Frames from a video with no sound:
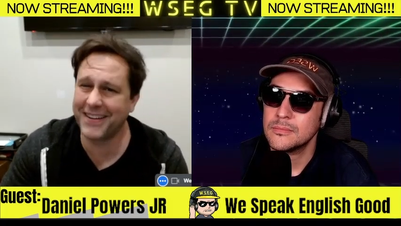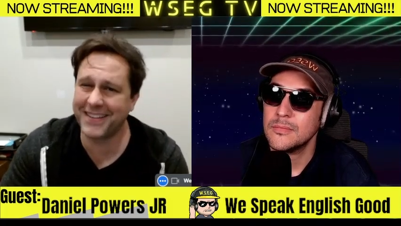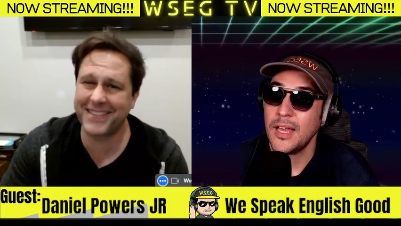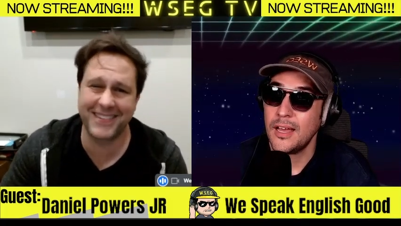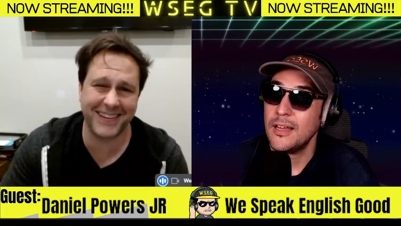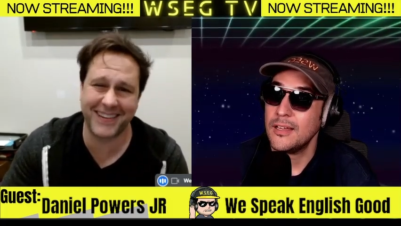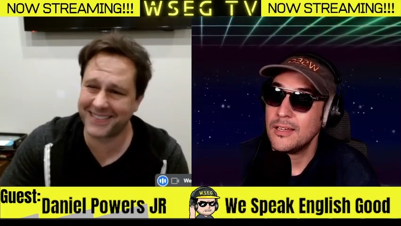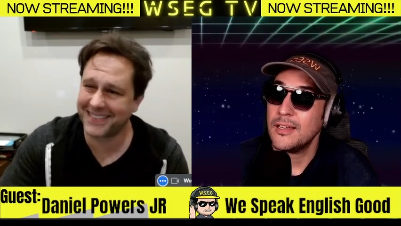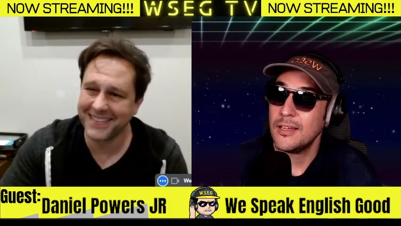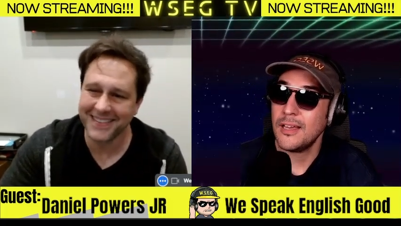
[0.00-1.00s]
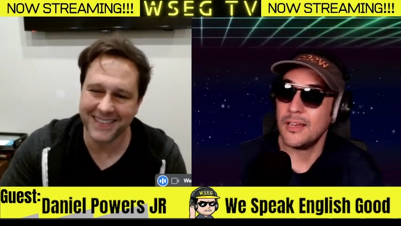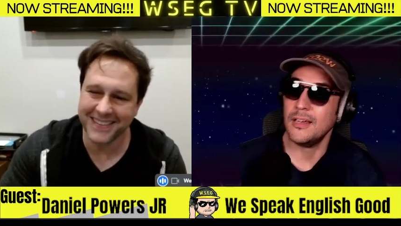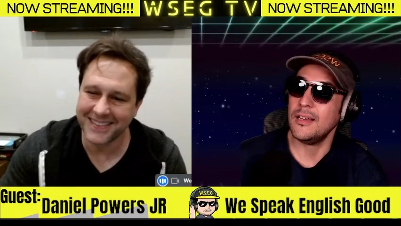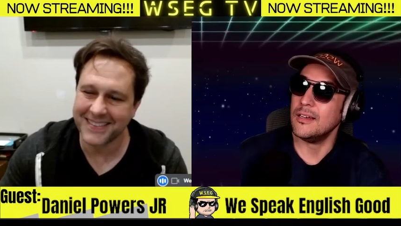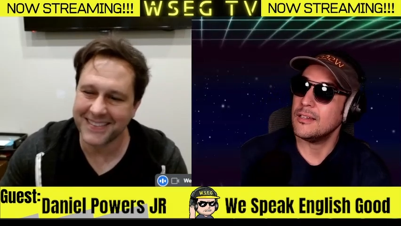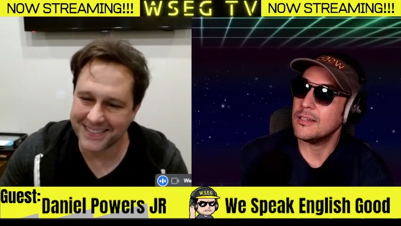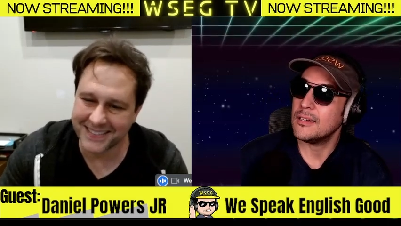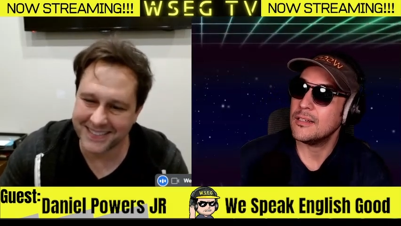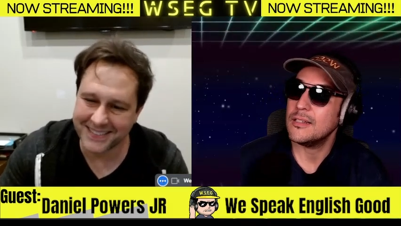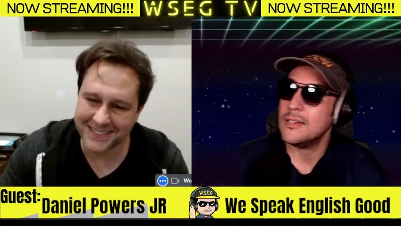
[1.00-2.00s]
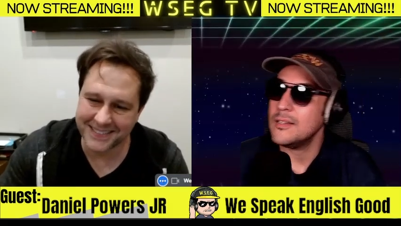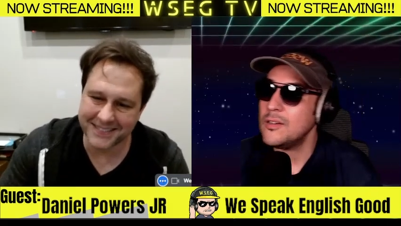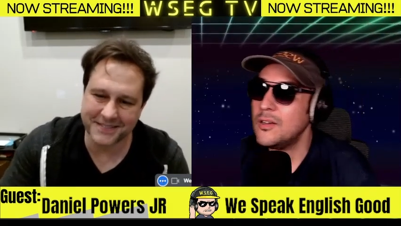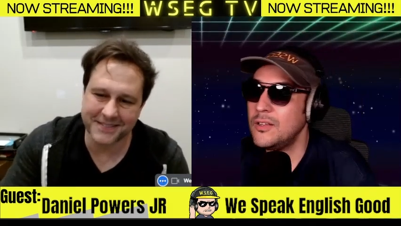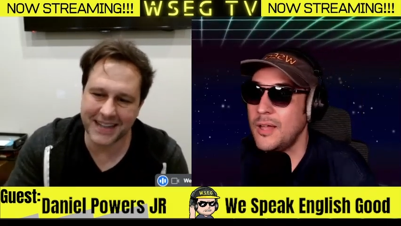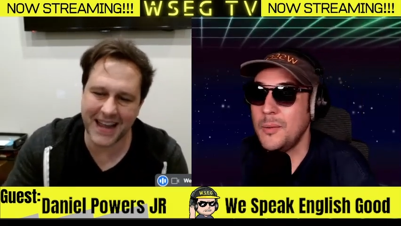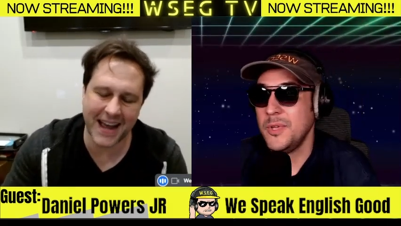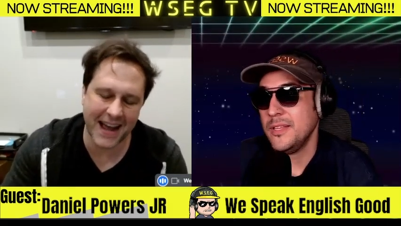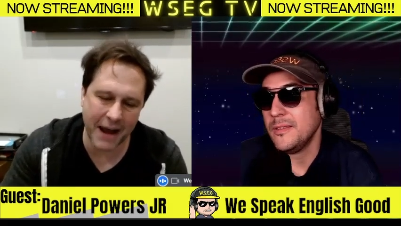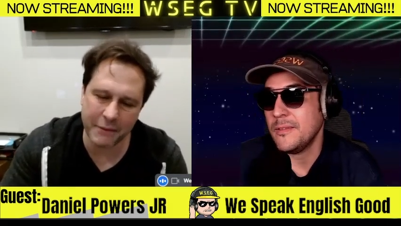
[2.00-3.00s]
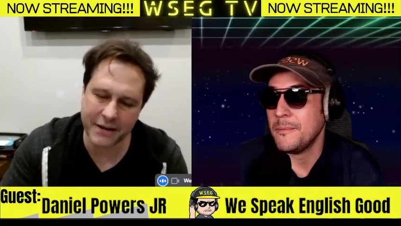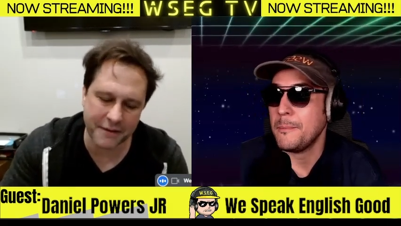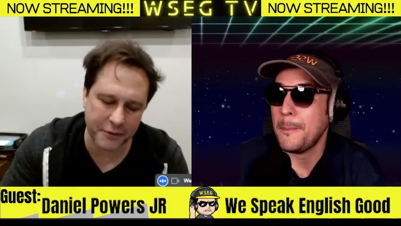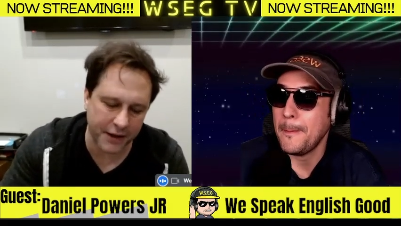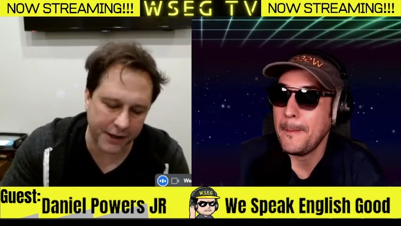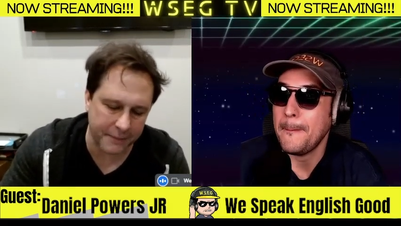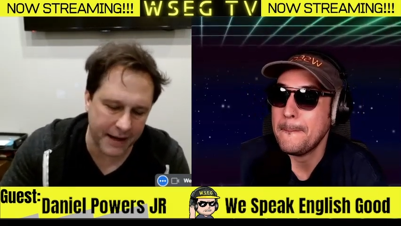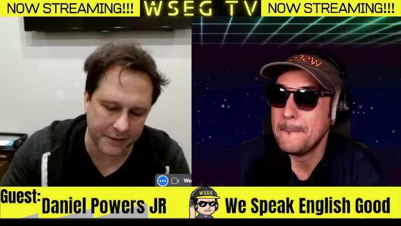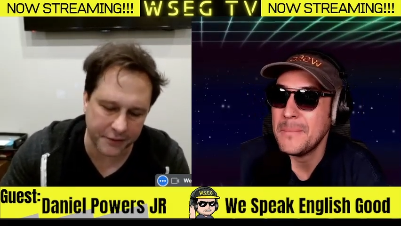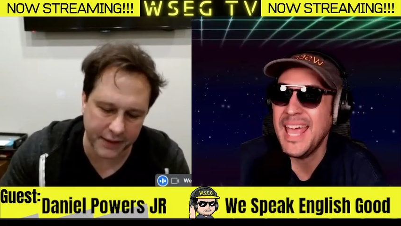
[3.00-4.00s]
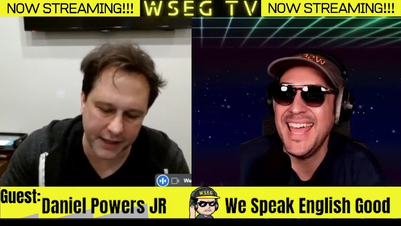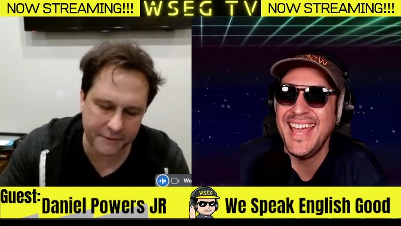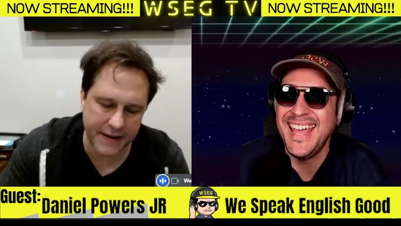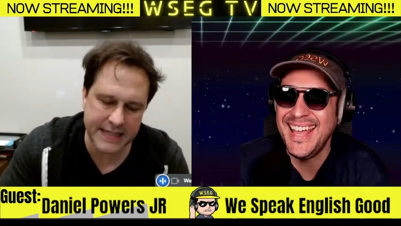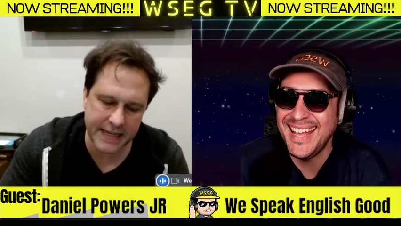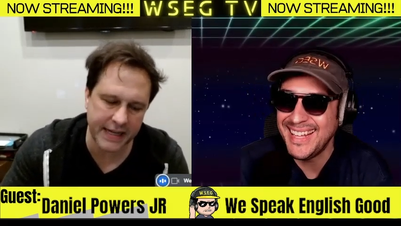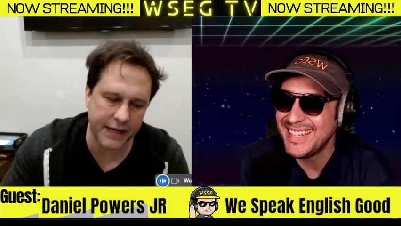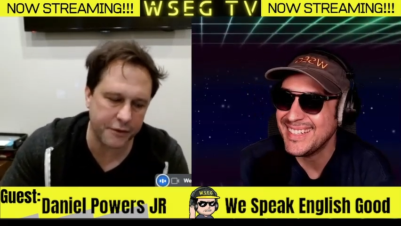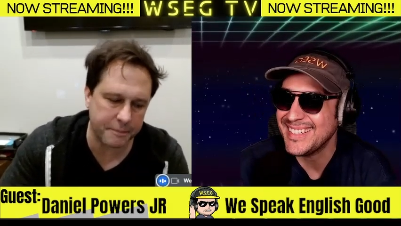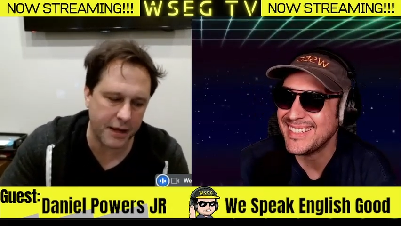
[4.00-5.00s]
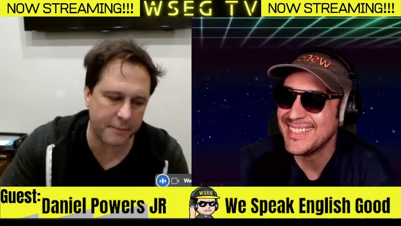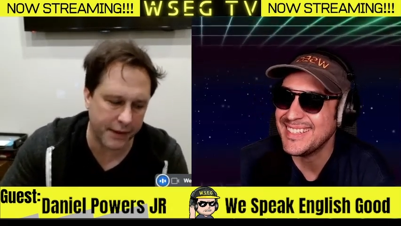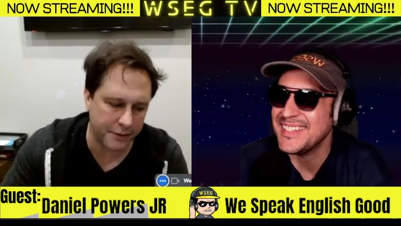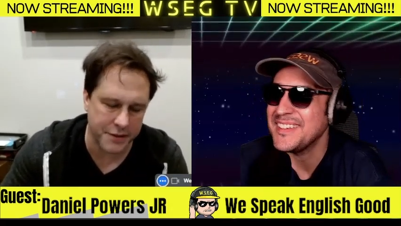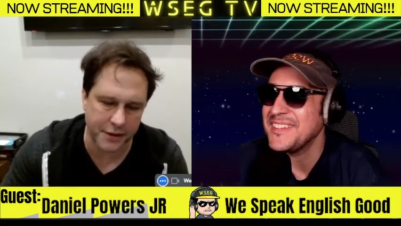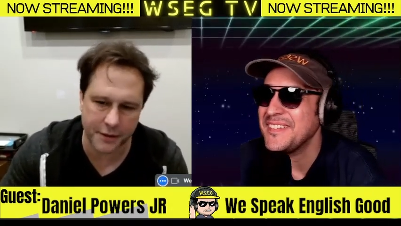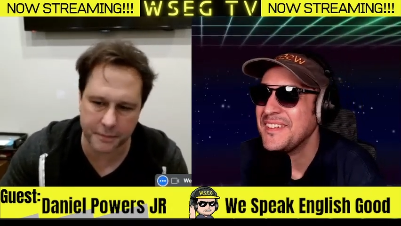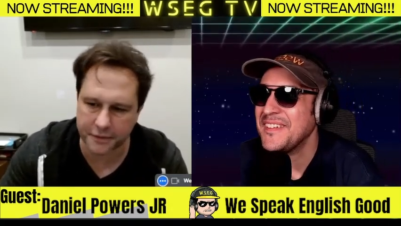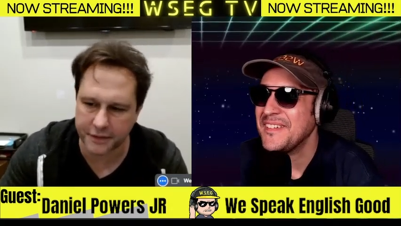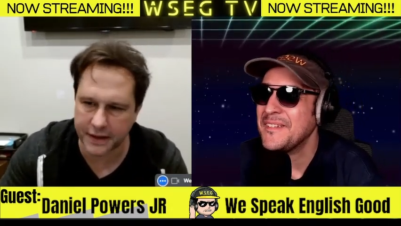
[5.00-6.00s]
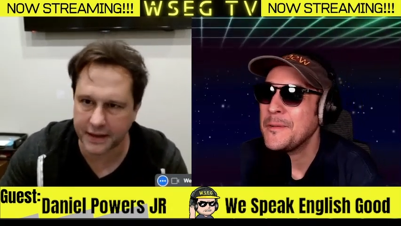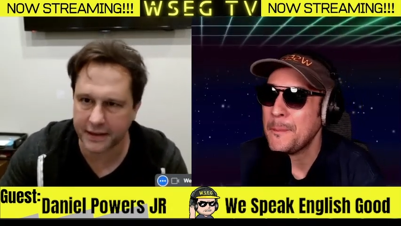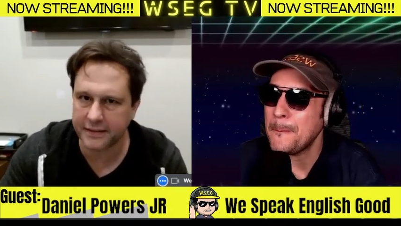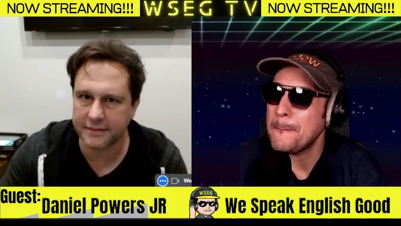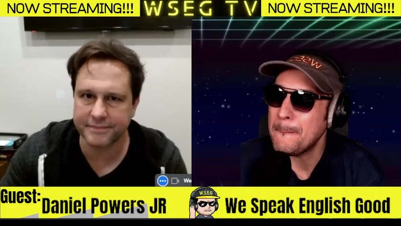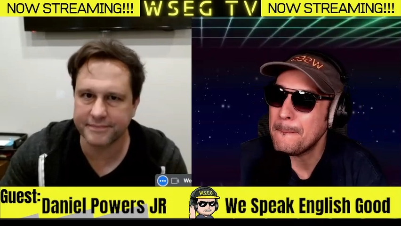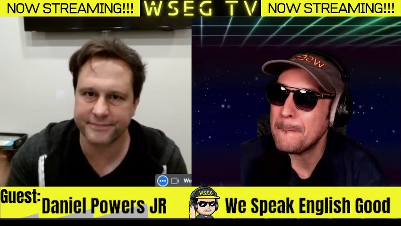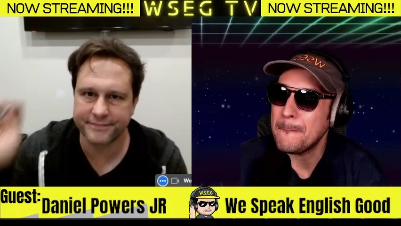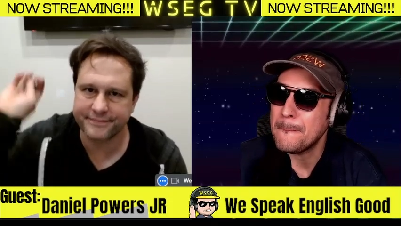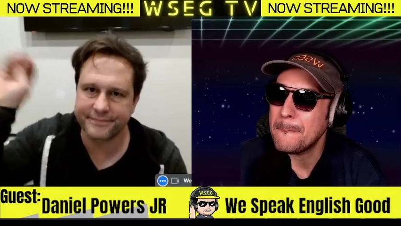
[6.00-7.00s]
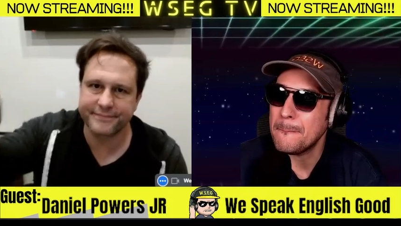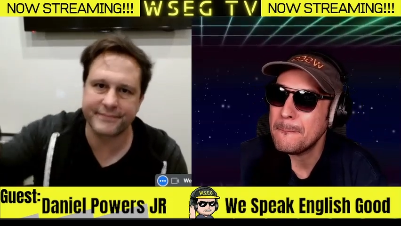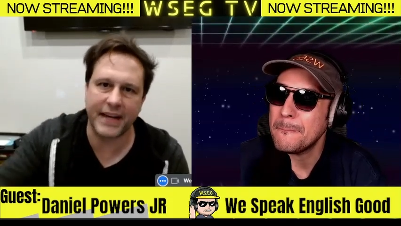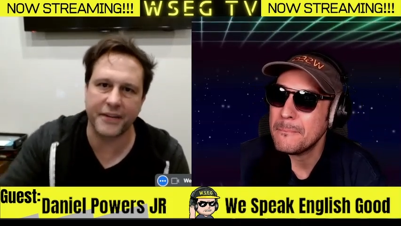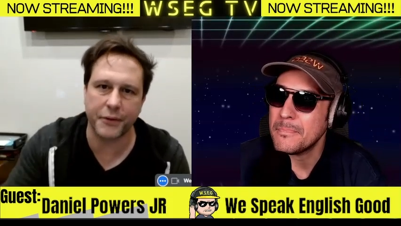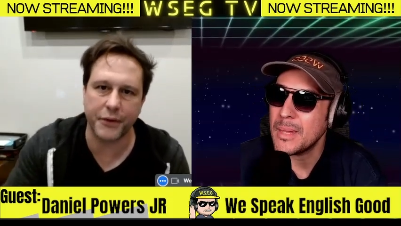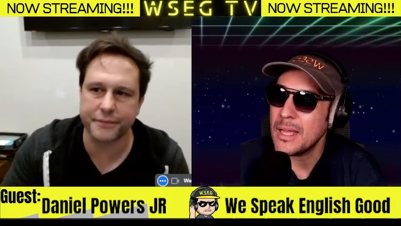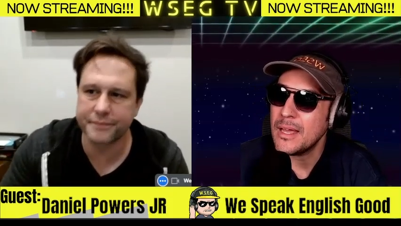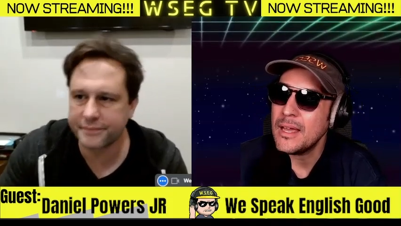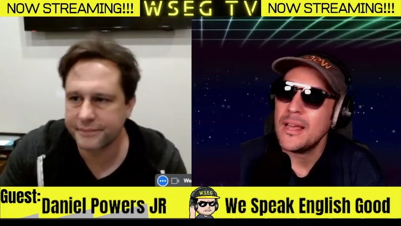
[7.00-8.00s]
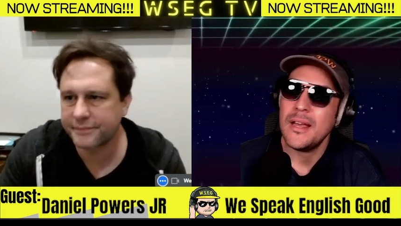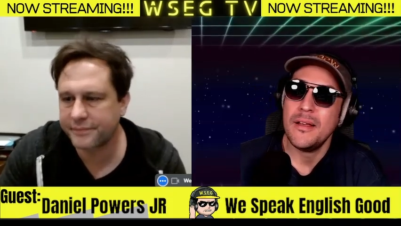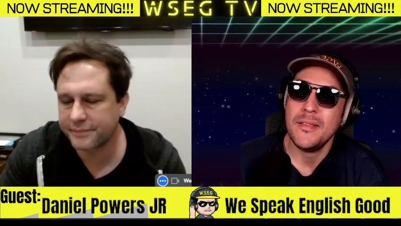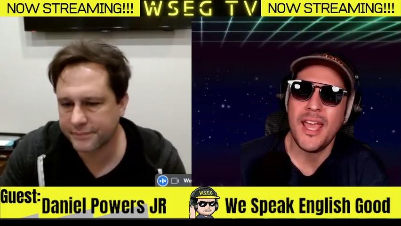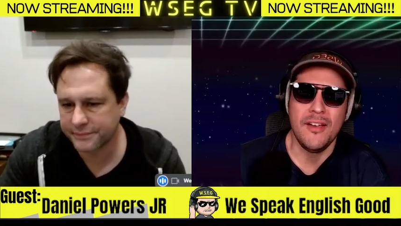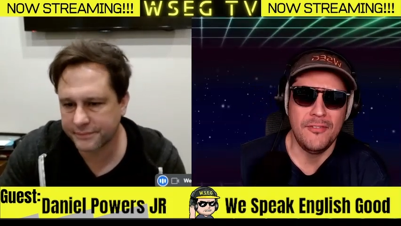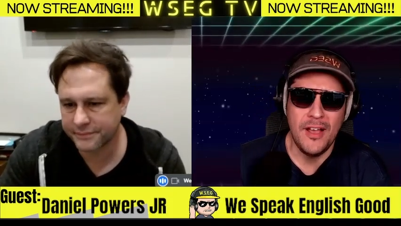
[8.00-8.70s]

Speaker 1: Yeah. yeah. Yeah. Well, I mean, yeah, I
Speaker 2: would never want to go back to it. If I did it, it would be on my own terms, like down the road.
Speaker 1: Yeah, I